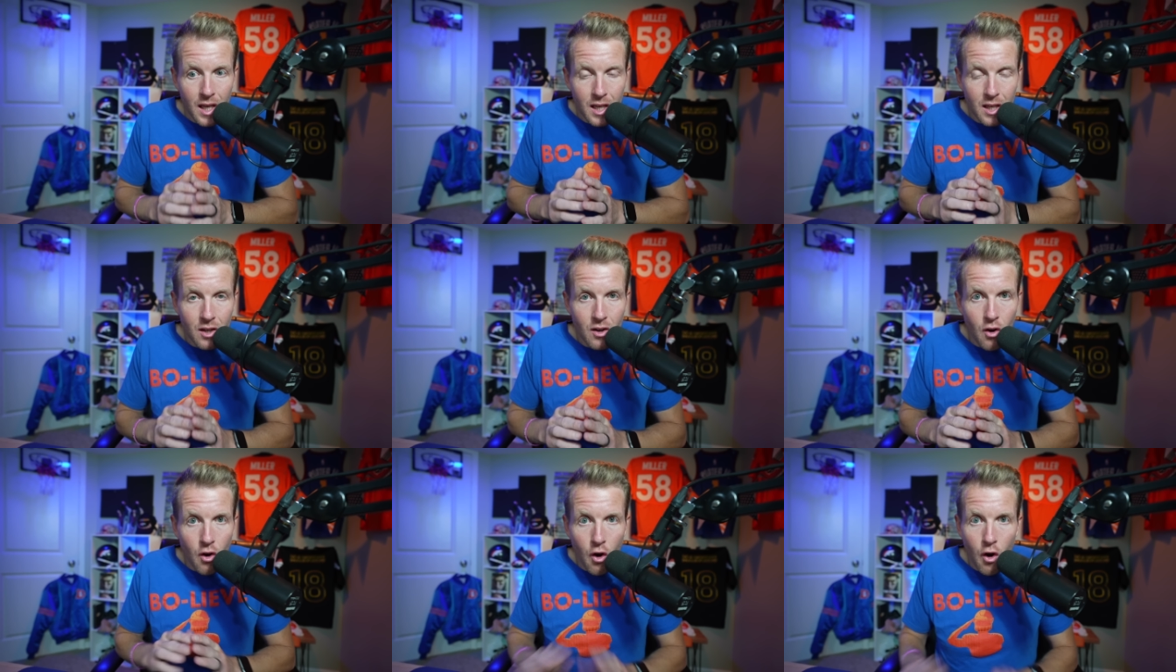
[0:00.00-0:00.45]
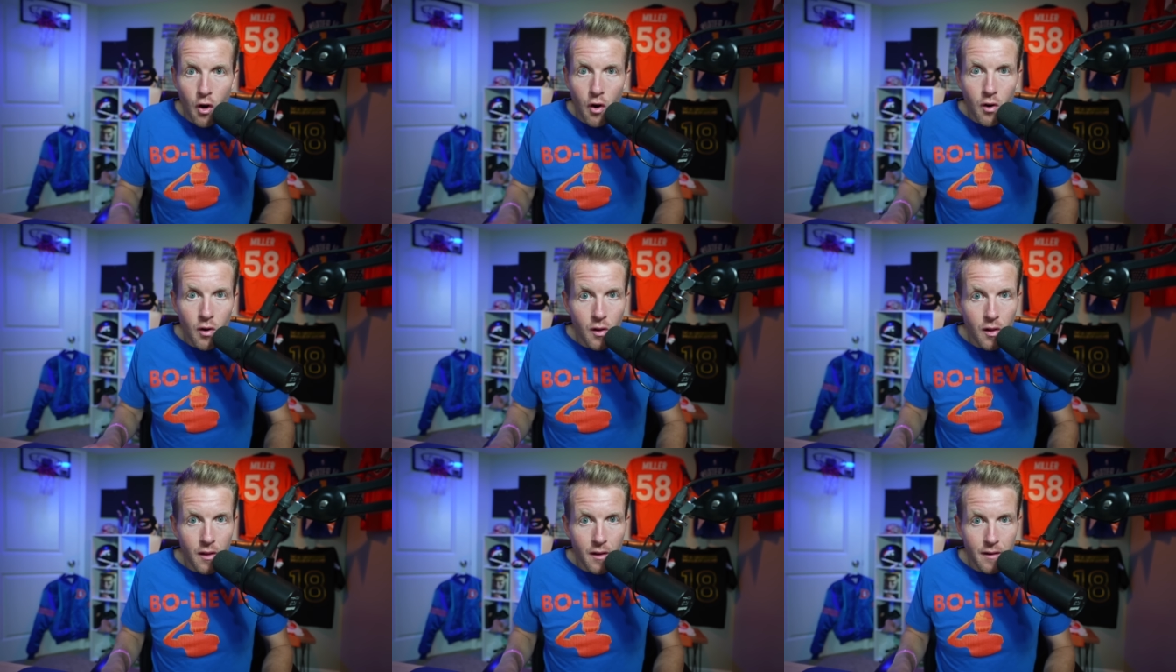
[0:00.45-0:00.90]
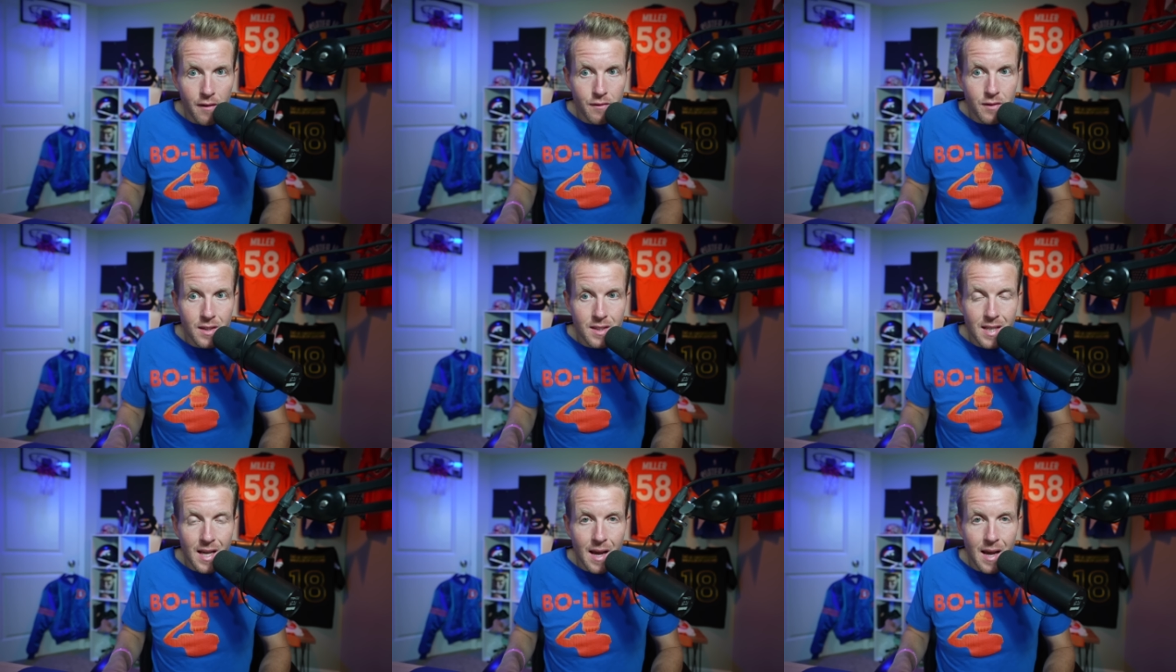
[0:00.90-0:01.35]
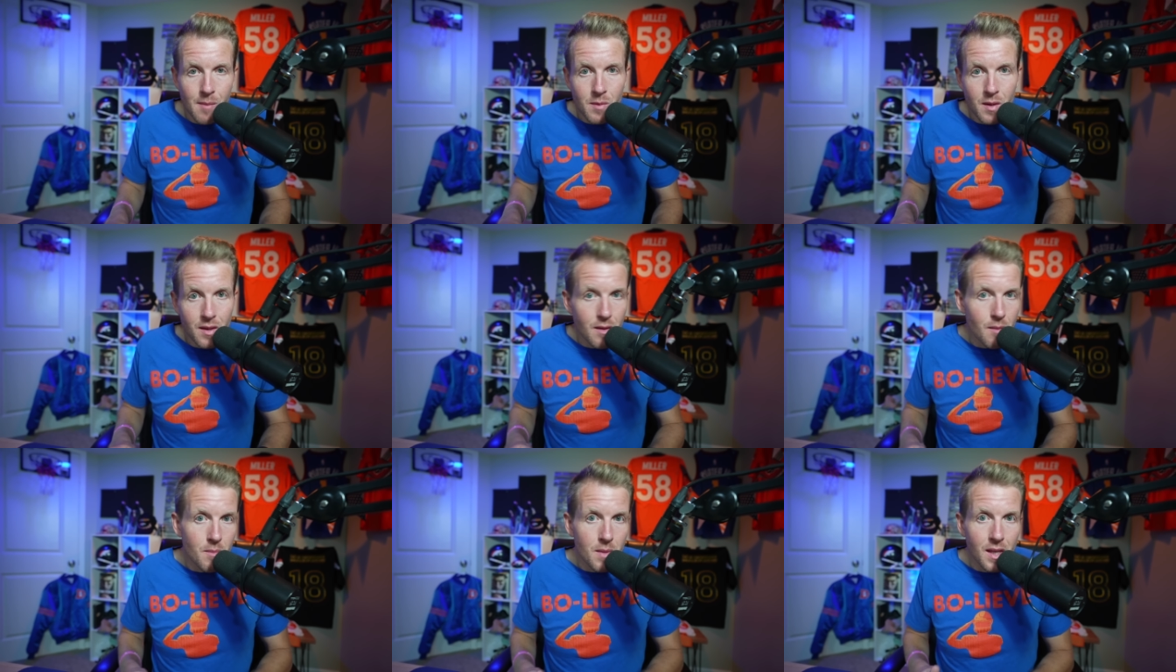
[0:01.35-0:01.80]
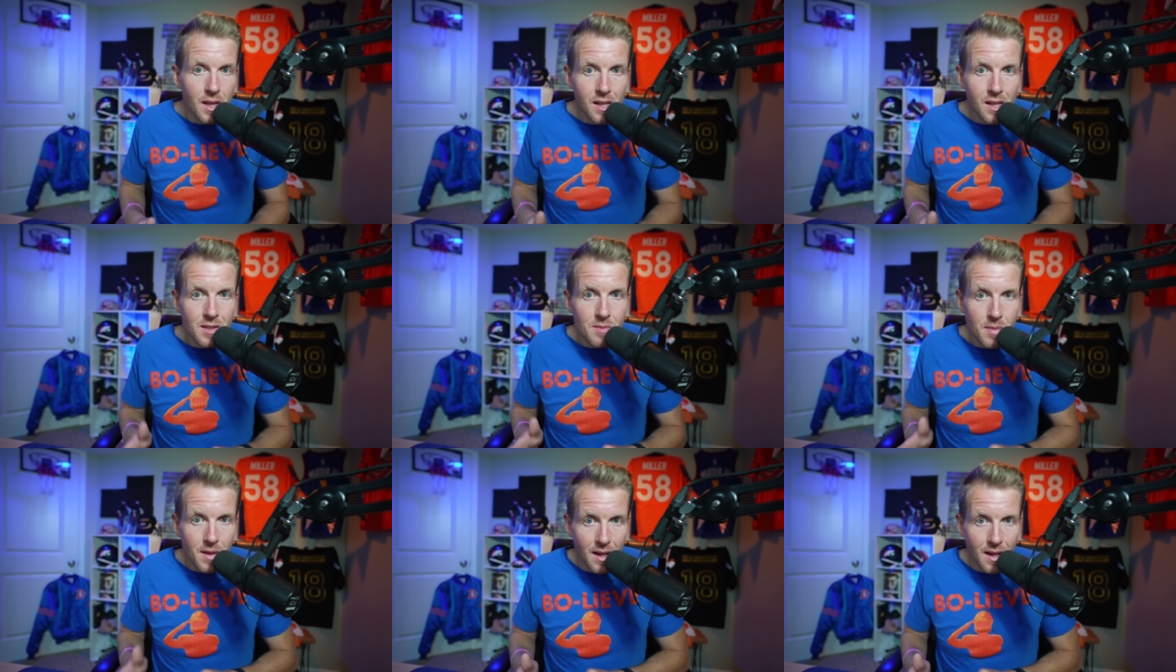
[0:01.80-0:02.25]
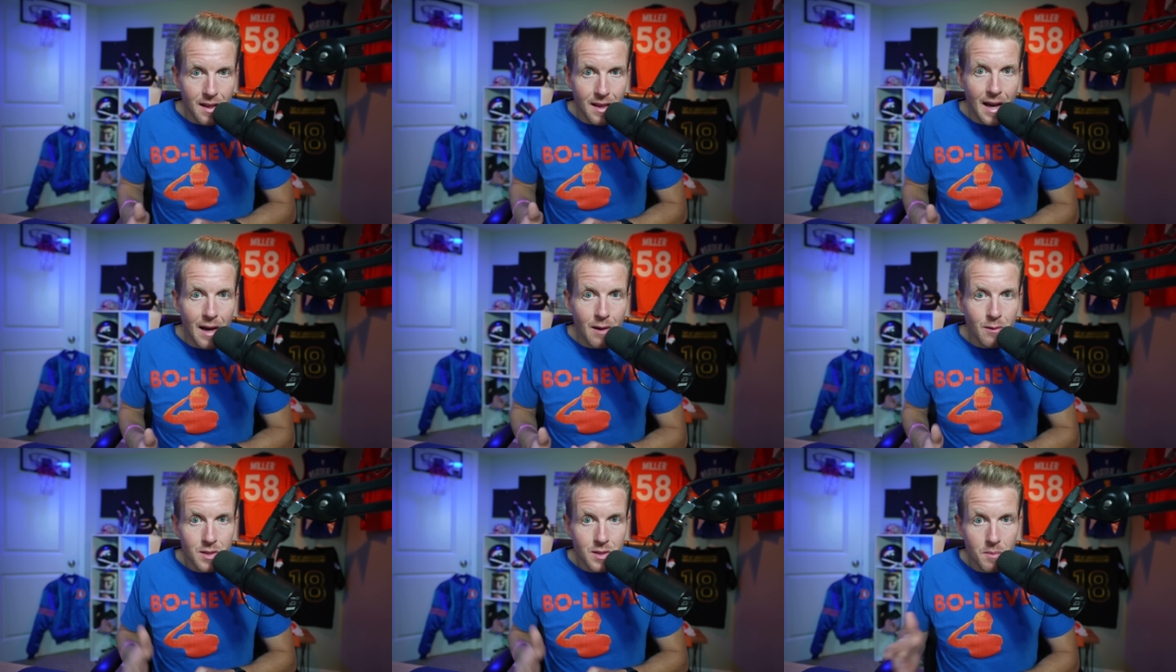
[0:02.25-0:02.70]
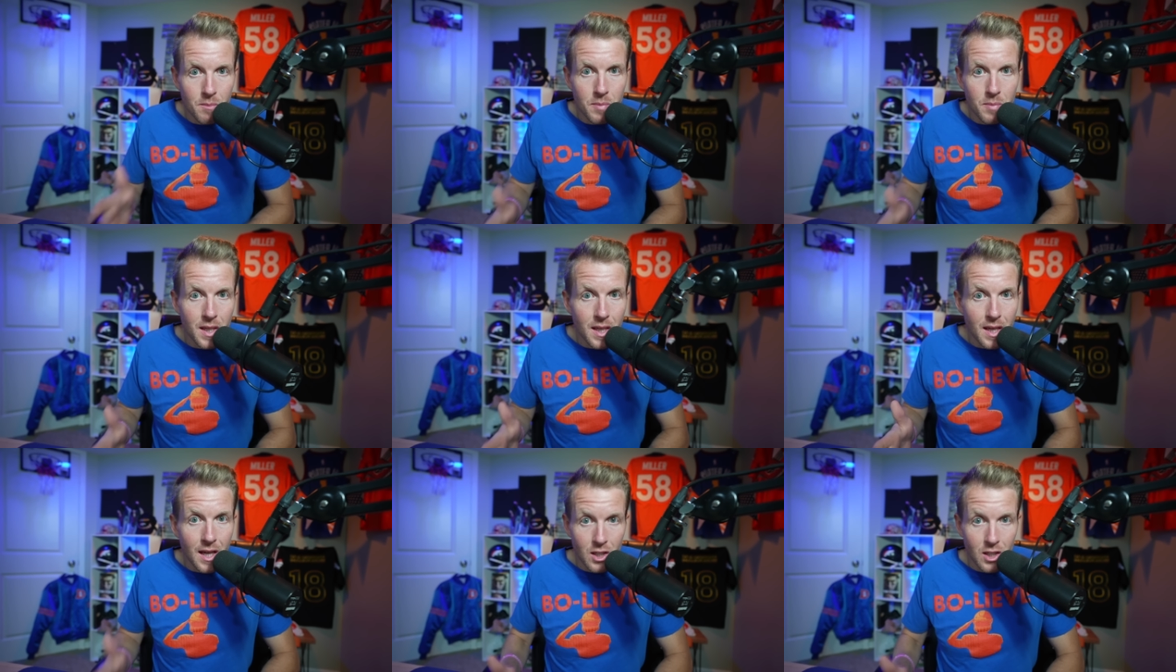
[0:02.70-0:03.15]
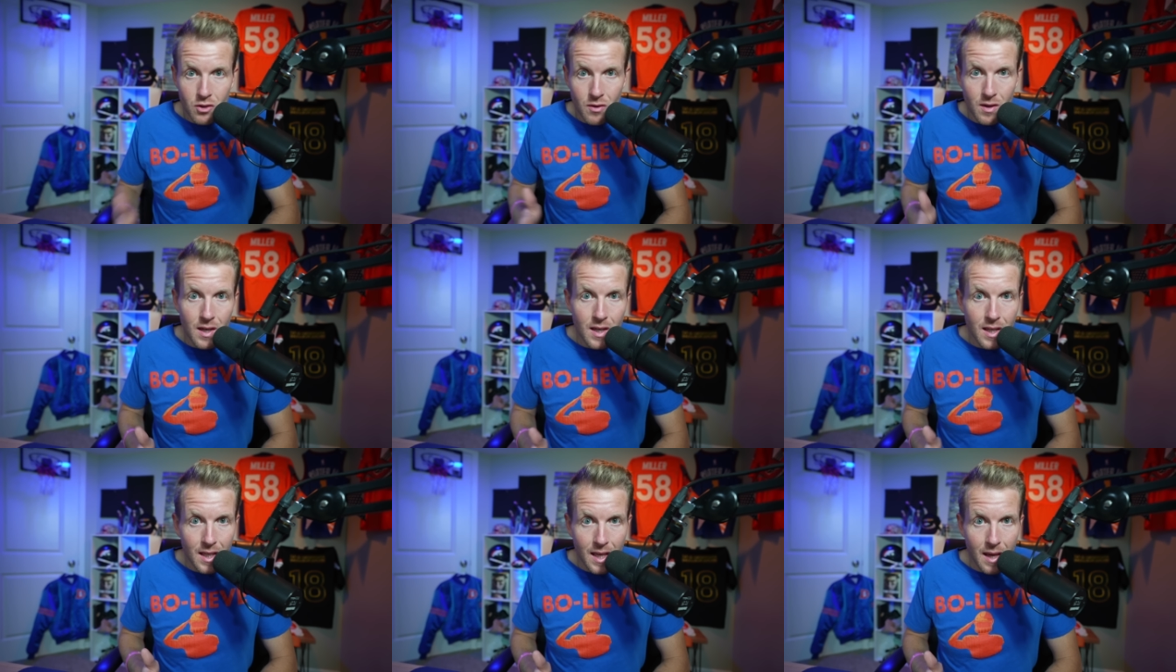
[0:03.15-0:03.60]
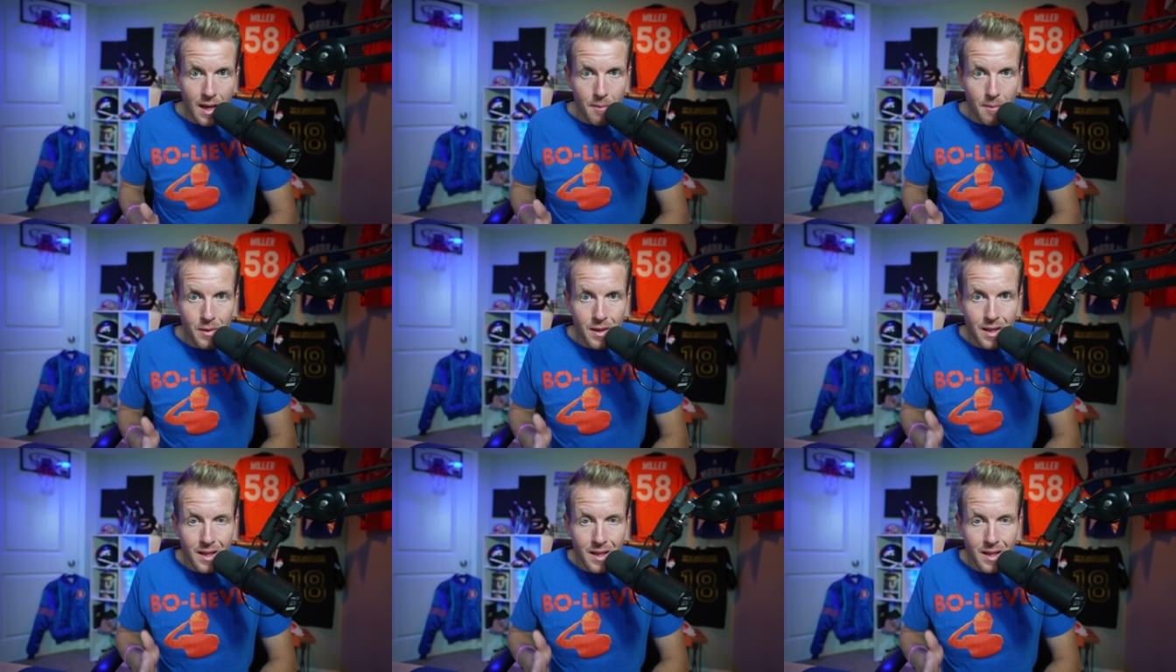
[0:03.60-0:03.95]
in all of the time that the media has been allowed to be at training camp.